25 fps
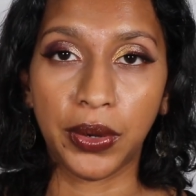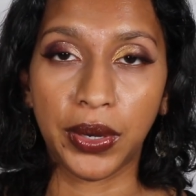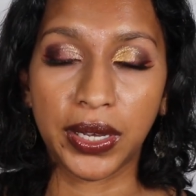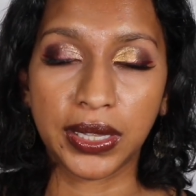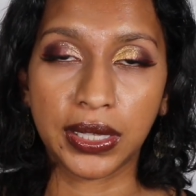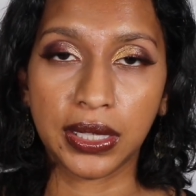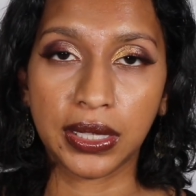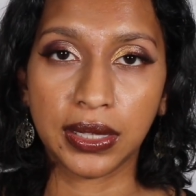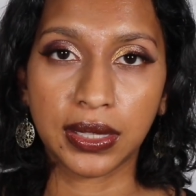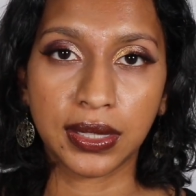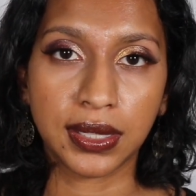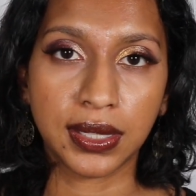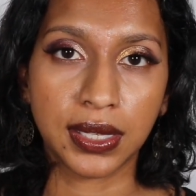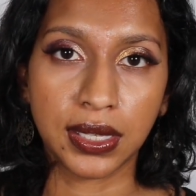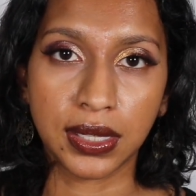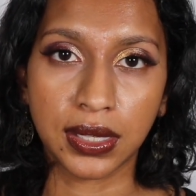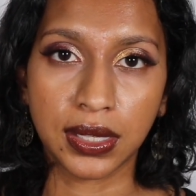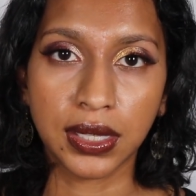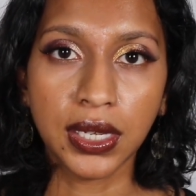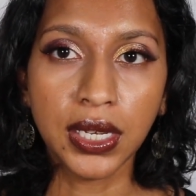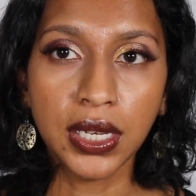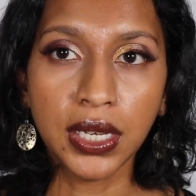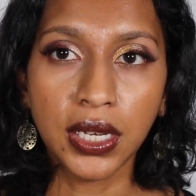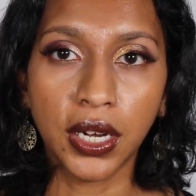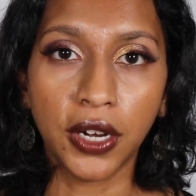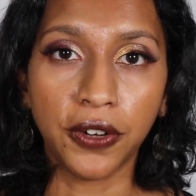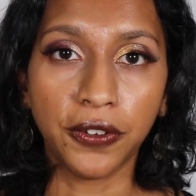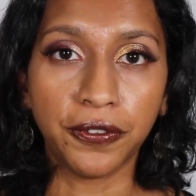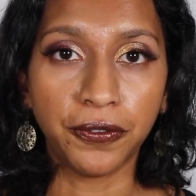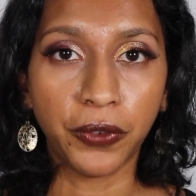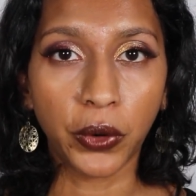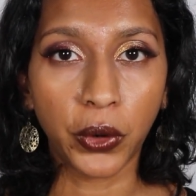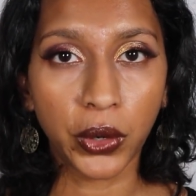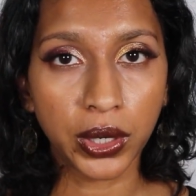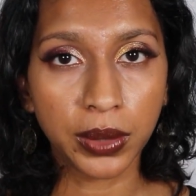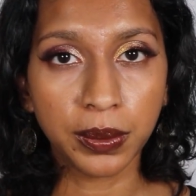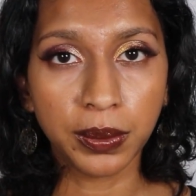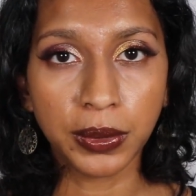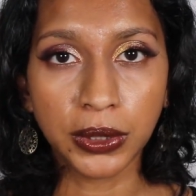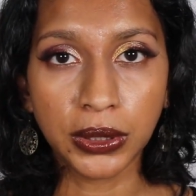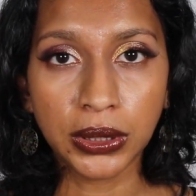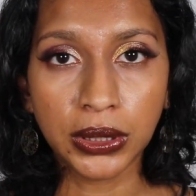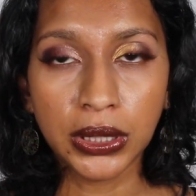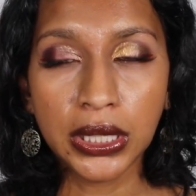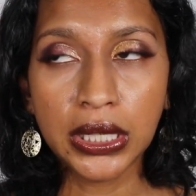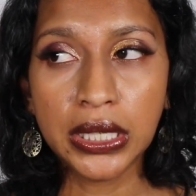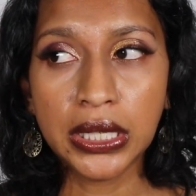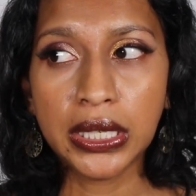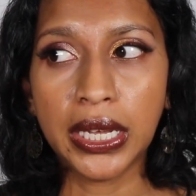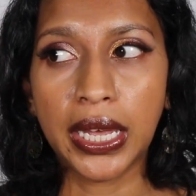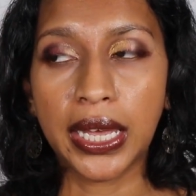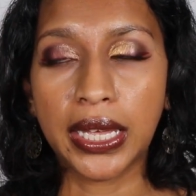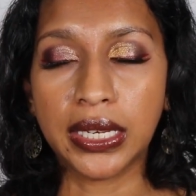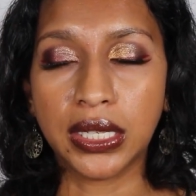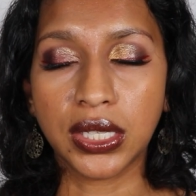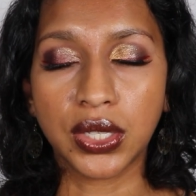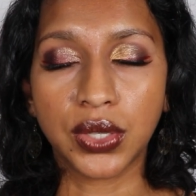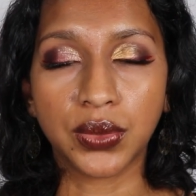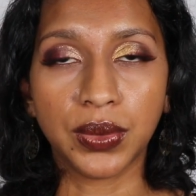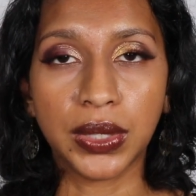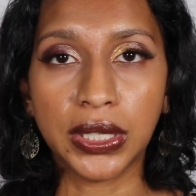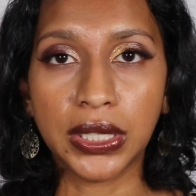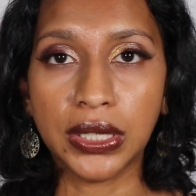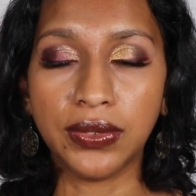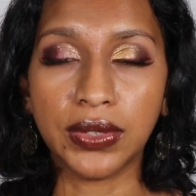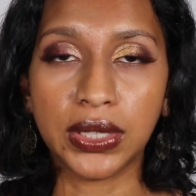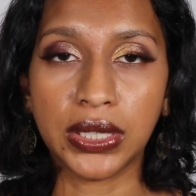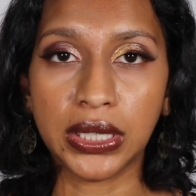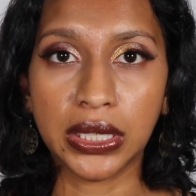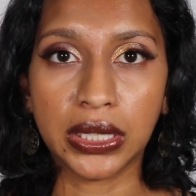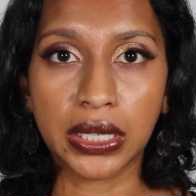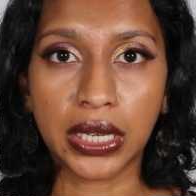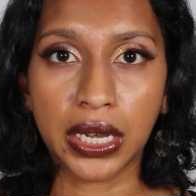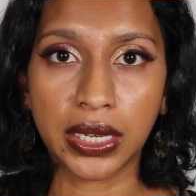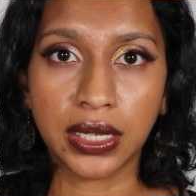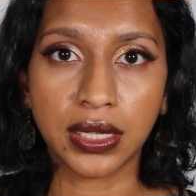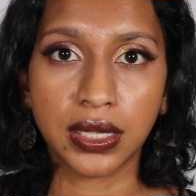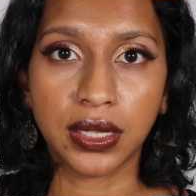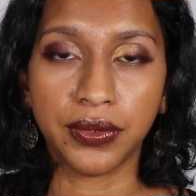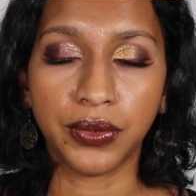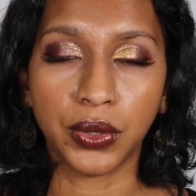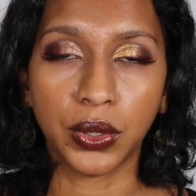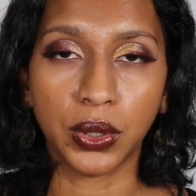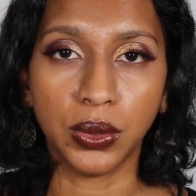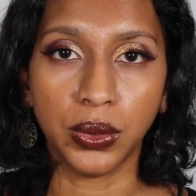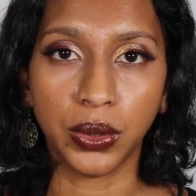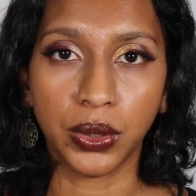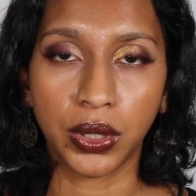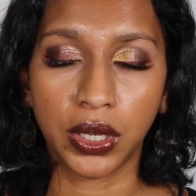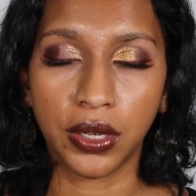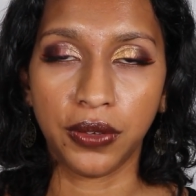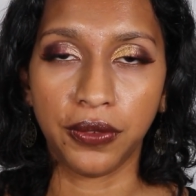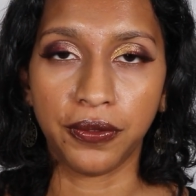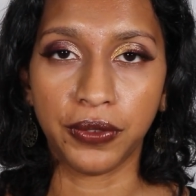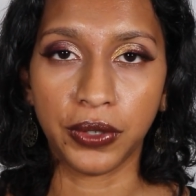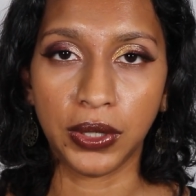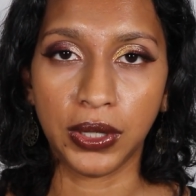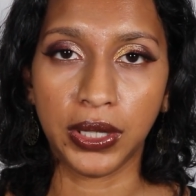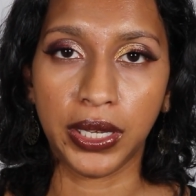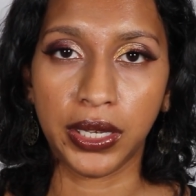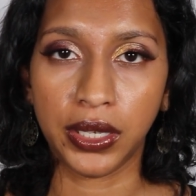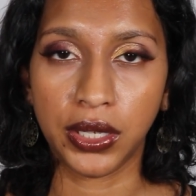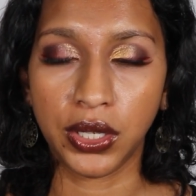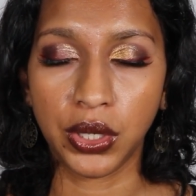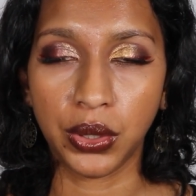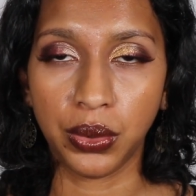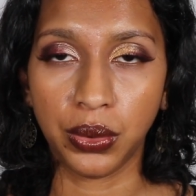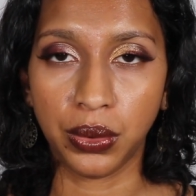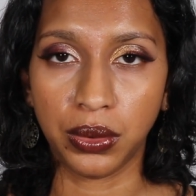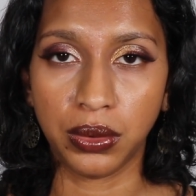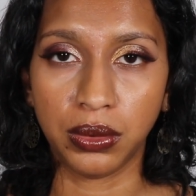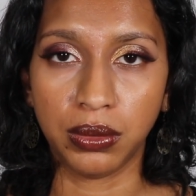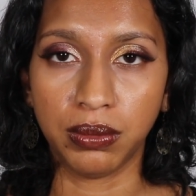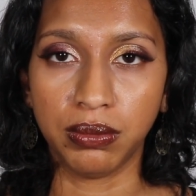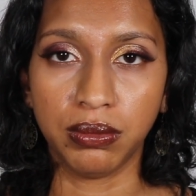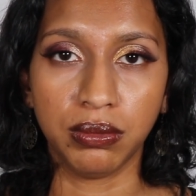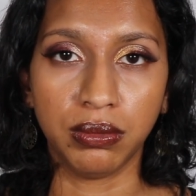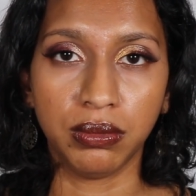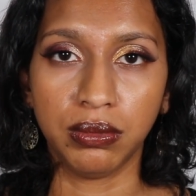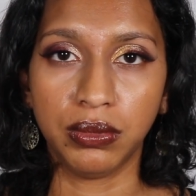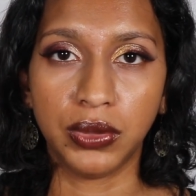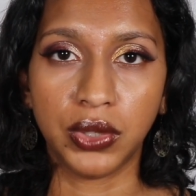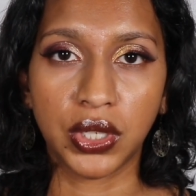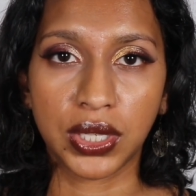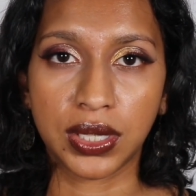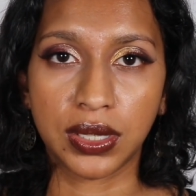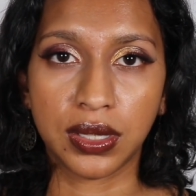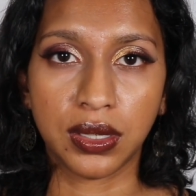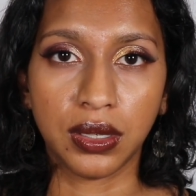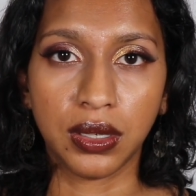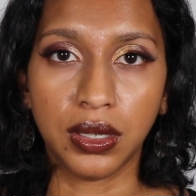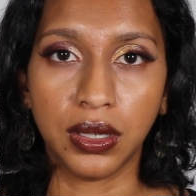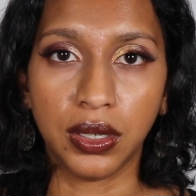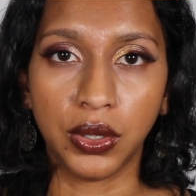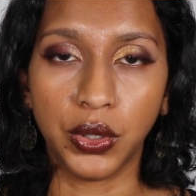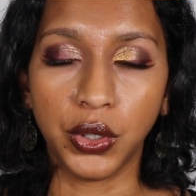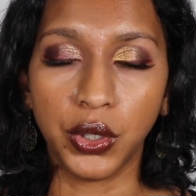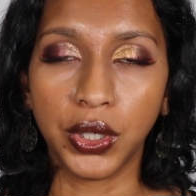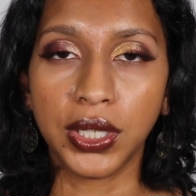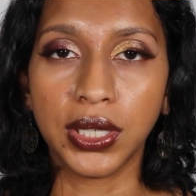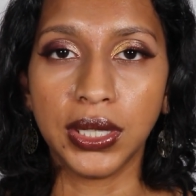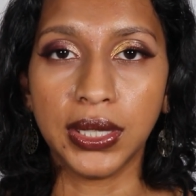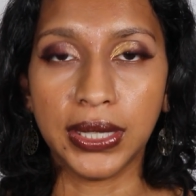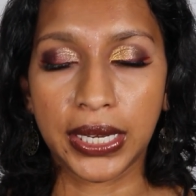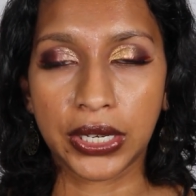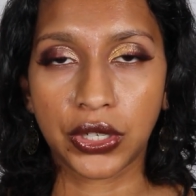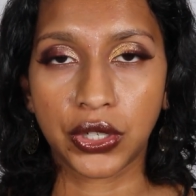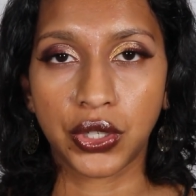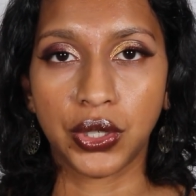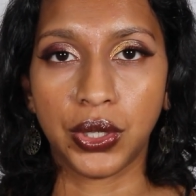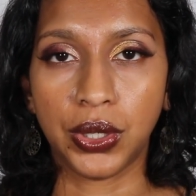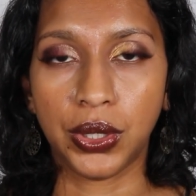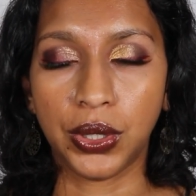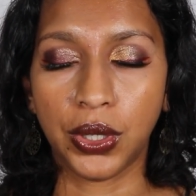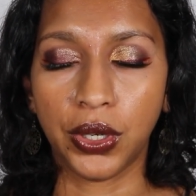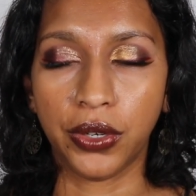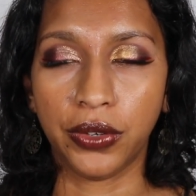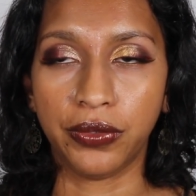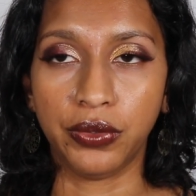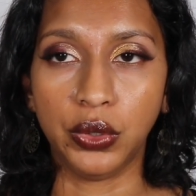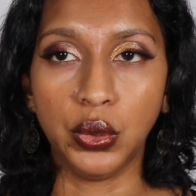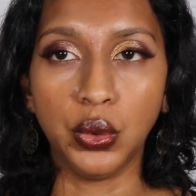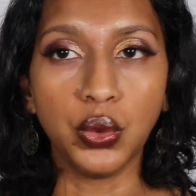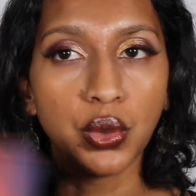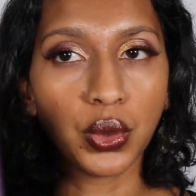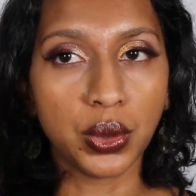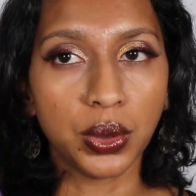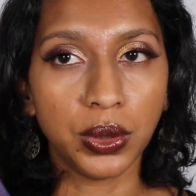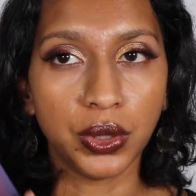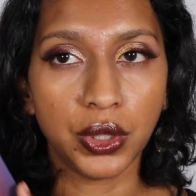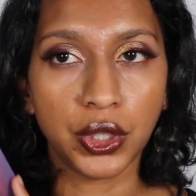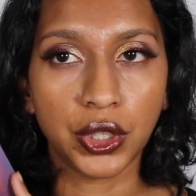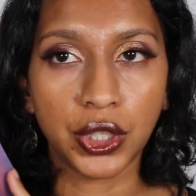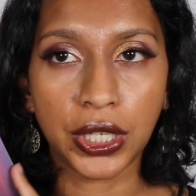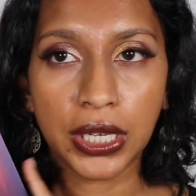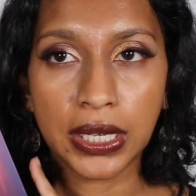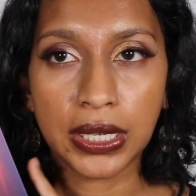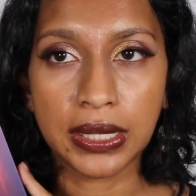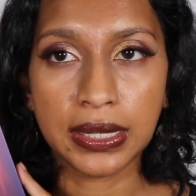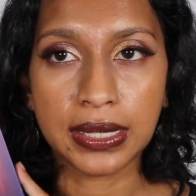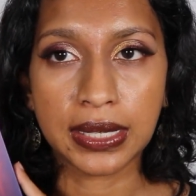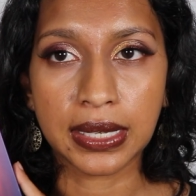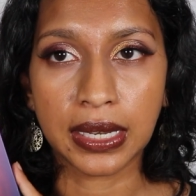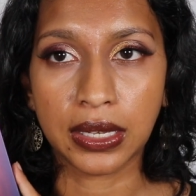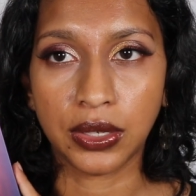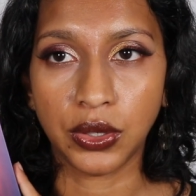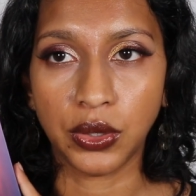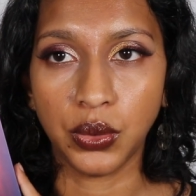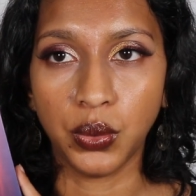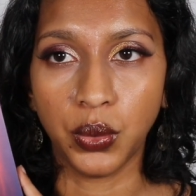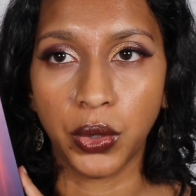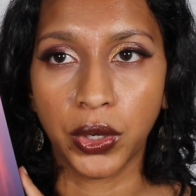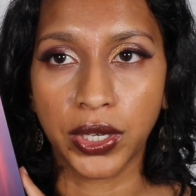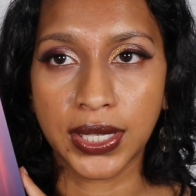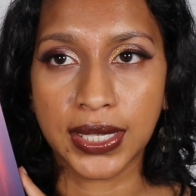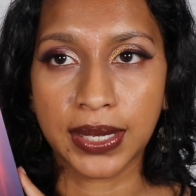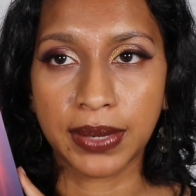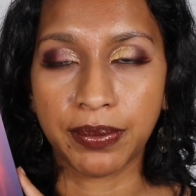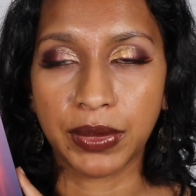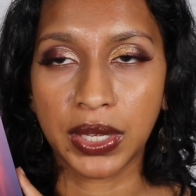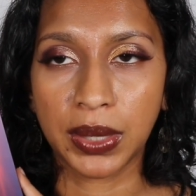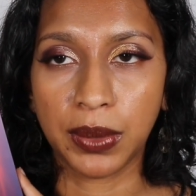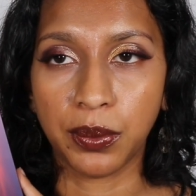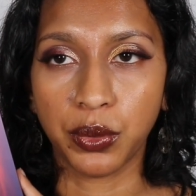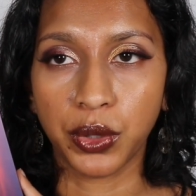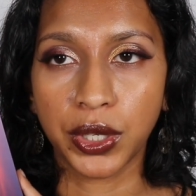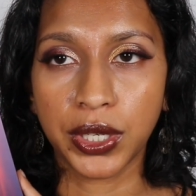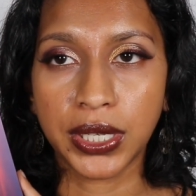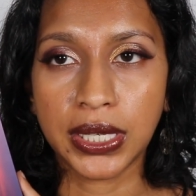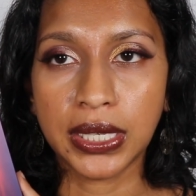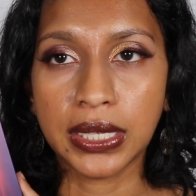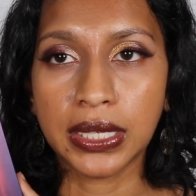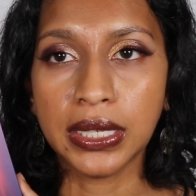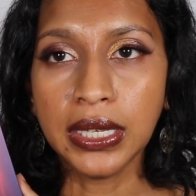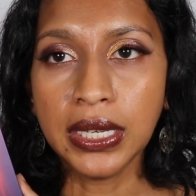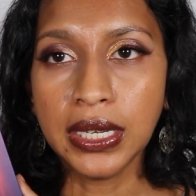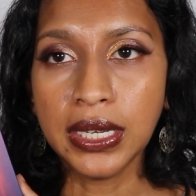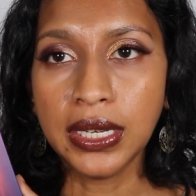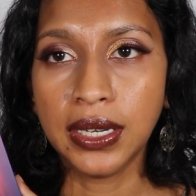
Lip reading: I think this is affordable and it's really nice if you're looking for just a good collection of neutral shades and you want something pretty.